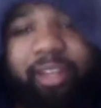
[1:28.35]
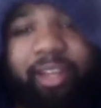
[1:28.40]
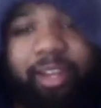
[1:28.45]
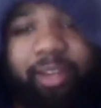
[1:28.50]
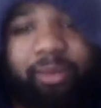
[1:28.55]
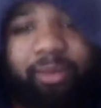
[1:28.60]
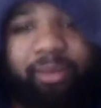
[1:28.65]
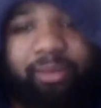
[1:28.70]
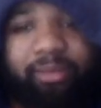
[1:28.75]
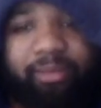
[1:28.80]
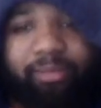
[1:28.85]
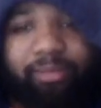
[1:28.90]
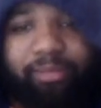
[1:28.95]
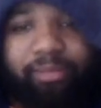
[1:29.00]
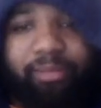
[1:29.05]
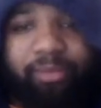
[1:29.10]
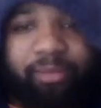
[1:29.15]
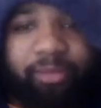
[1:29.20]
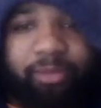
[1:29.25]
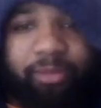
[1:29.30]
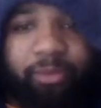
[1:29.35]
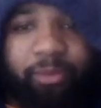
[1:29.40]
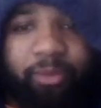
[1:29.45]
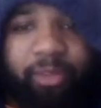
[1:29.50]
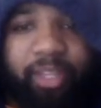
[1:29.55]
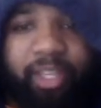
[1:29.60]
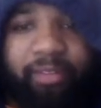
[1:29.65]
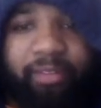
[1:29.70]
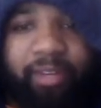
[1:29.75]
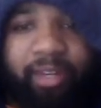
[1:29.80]
Like, you
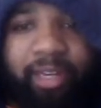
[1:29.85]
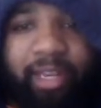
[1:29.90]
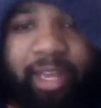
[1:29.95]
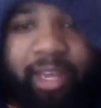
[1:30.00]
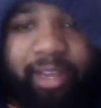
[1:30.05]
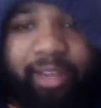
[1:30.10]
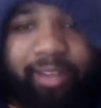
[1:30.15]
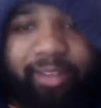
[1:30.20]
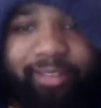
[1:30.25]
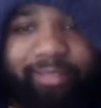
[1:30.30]
giving him like,